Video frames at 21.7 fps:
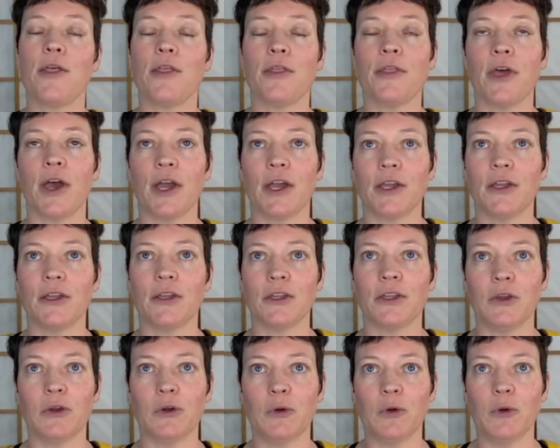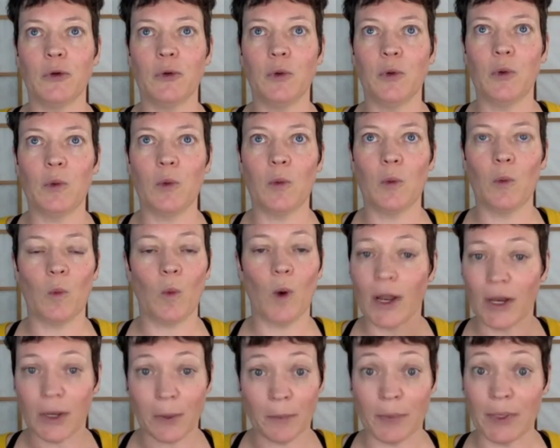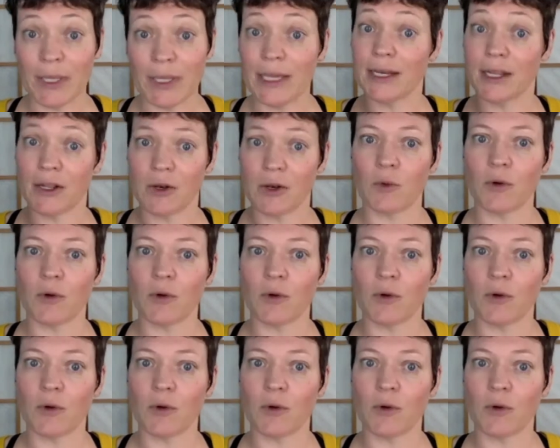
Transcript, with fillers: that you want to be in in